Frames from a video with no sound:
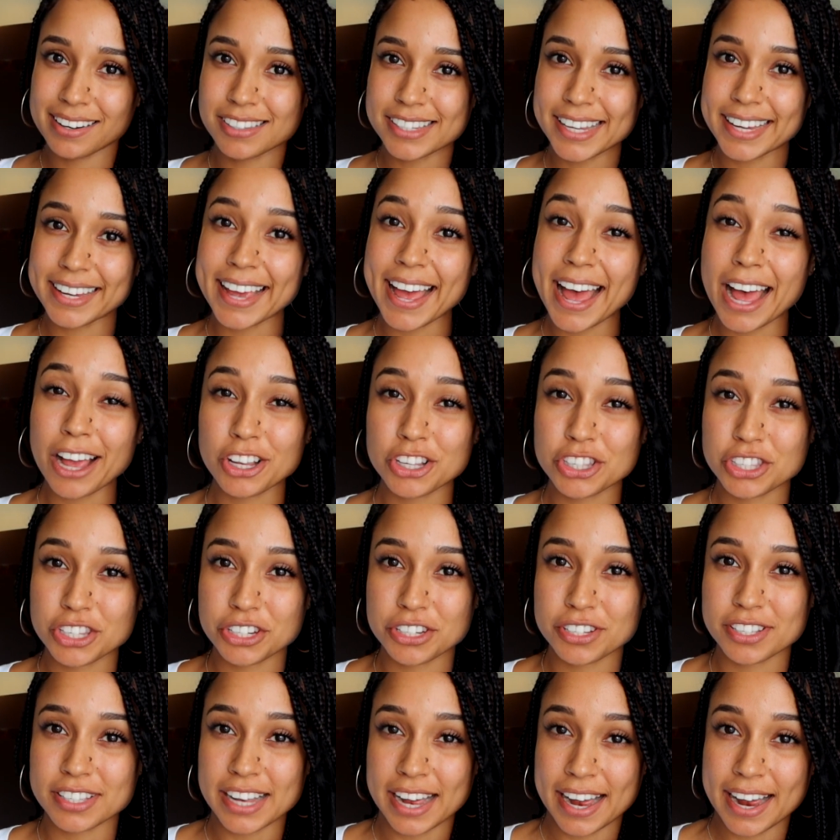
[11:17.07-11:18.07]
It's like
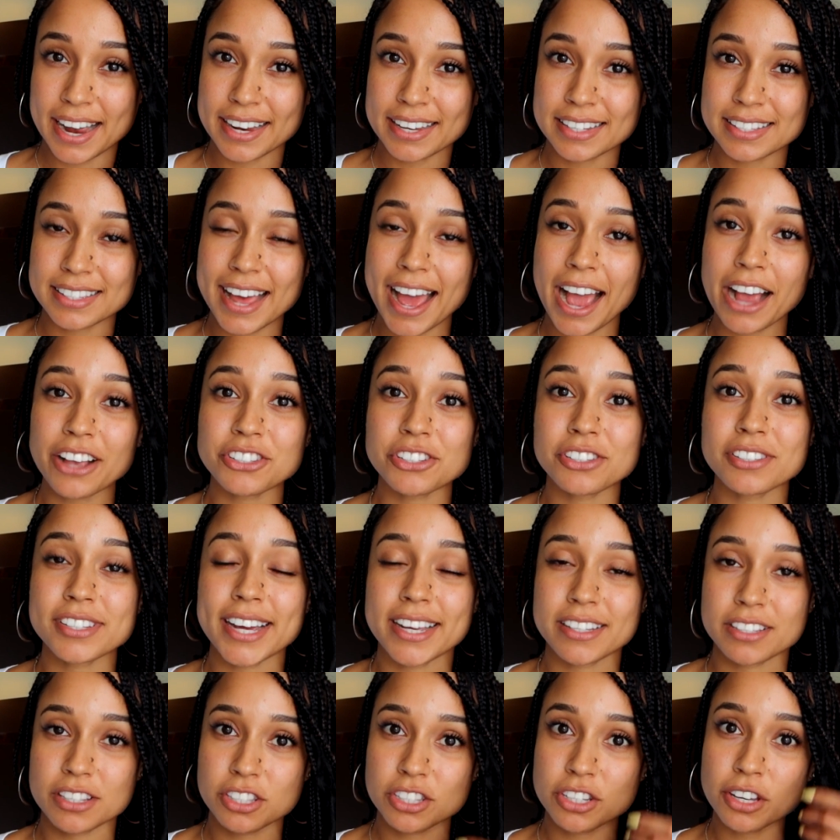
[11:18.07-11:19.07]
exercise.
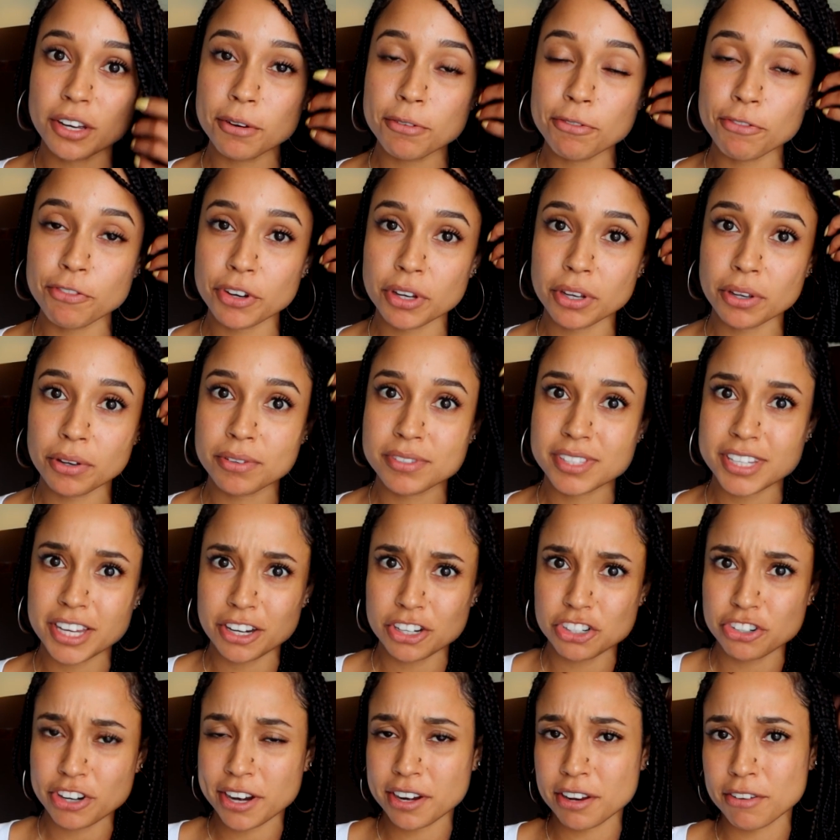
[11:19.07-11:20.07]
Exercise is good for you. Say
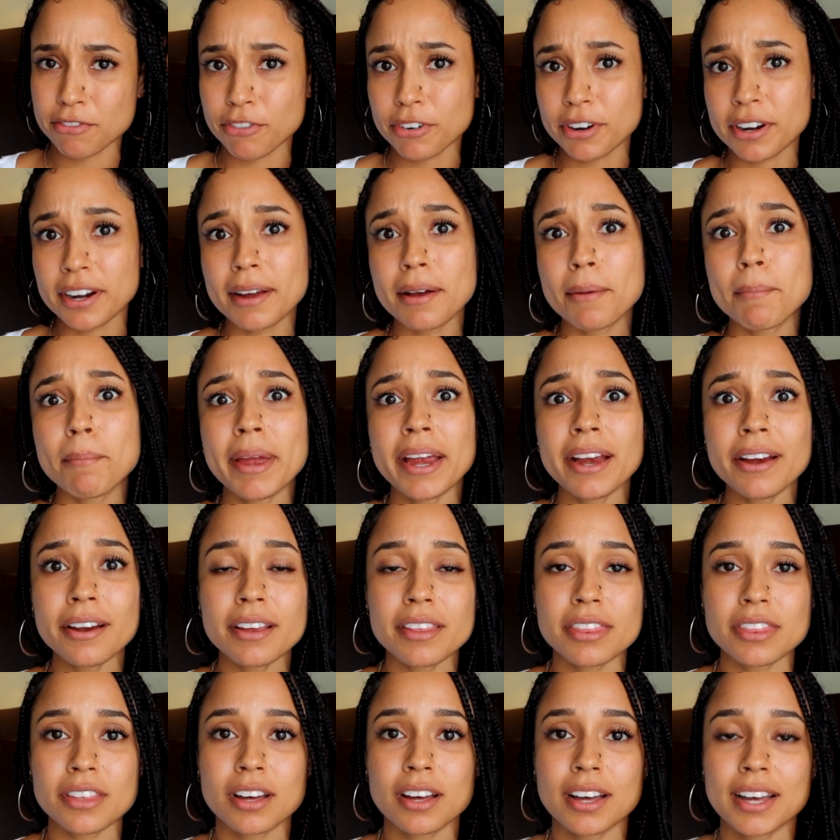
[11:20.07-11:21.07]
you're training for a
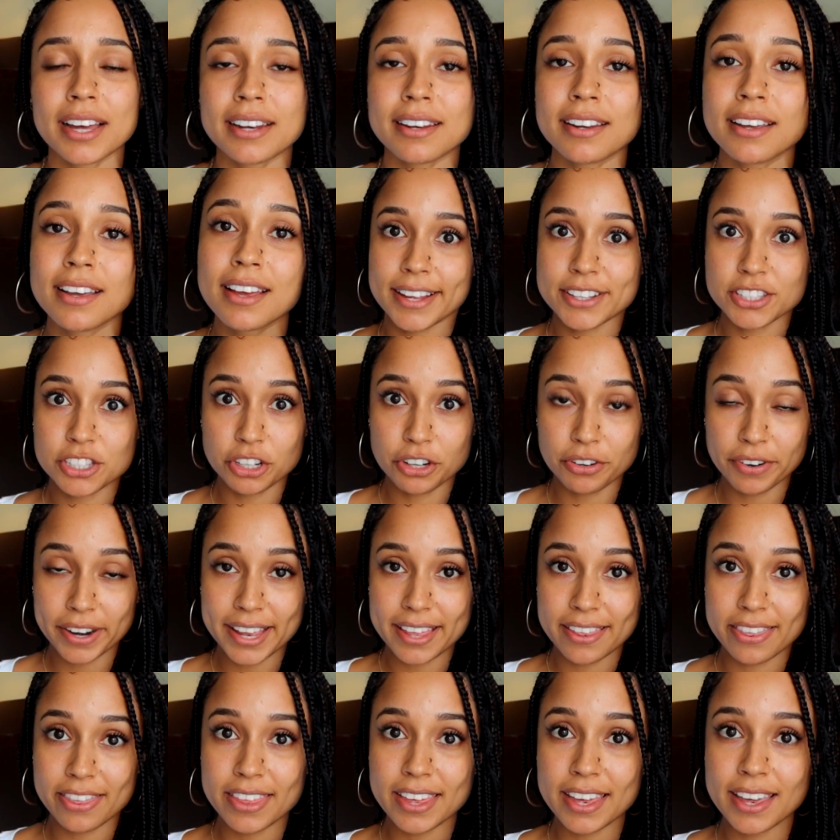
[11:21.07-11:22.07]
marathon, it's a
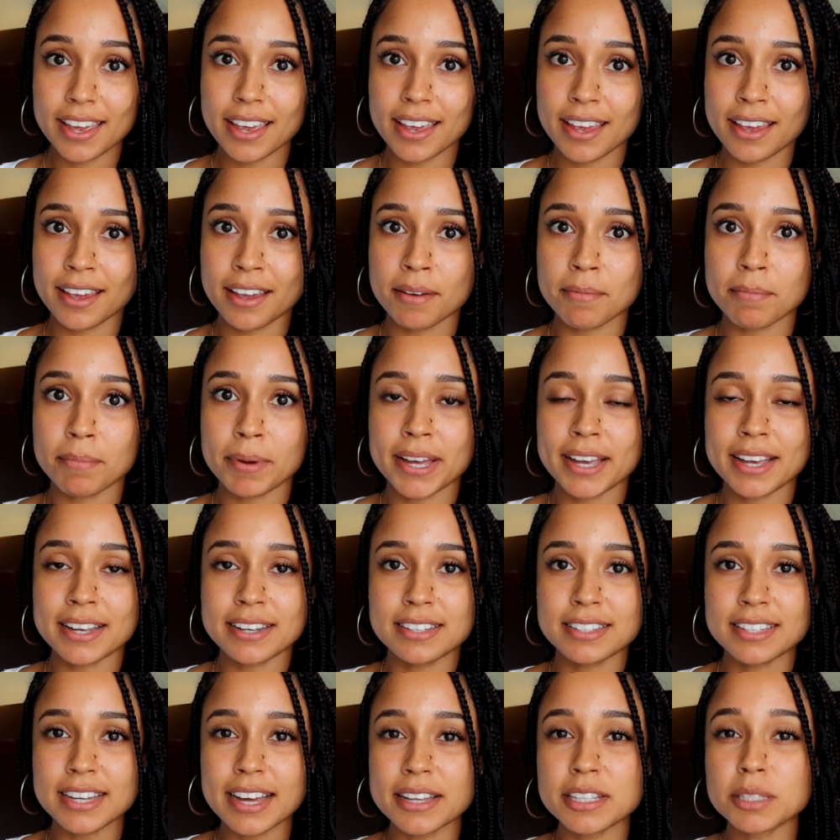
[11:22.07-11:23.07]
great thing, but
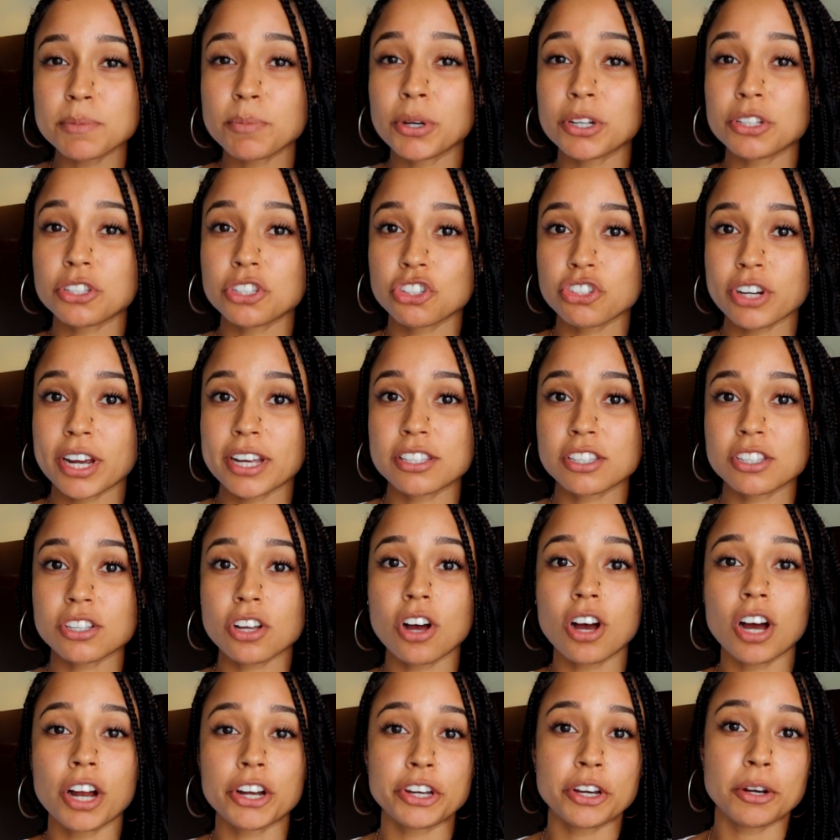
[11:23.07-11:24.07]
it does put stress
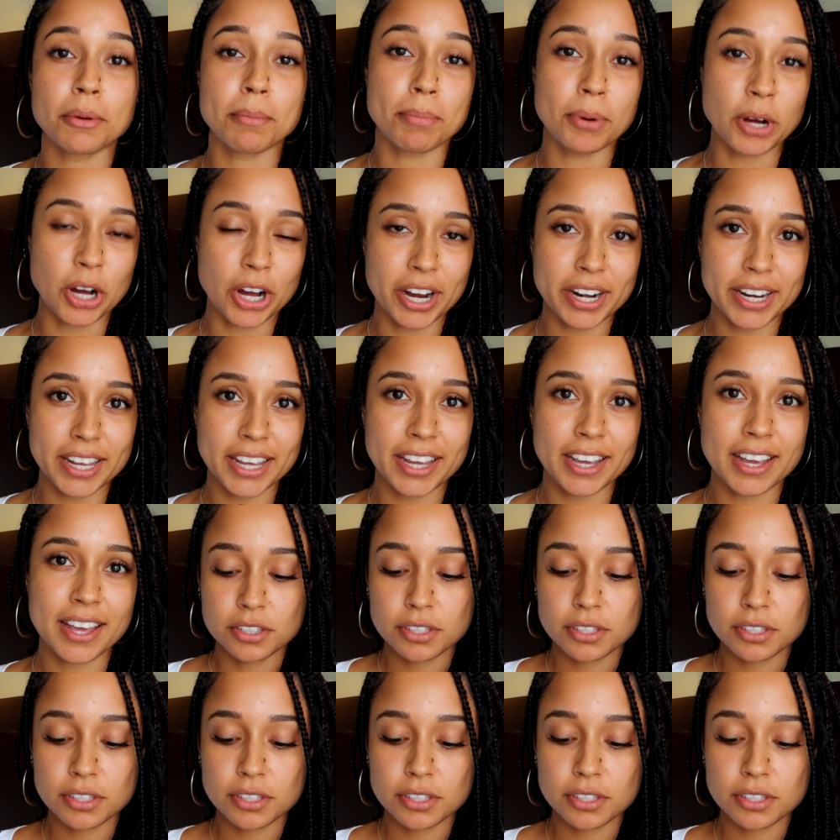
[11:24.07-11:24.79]
on your body.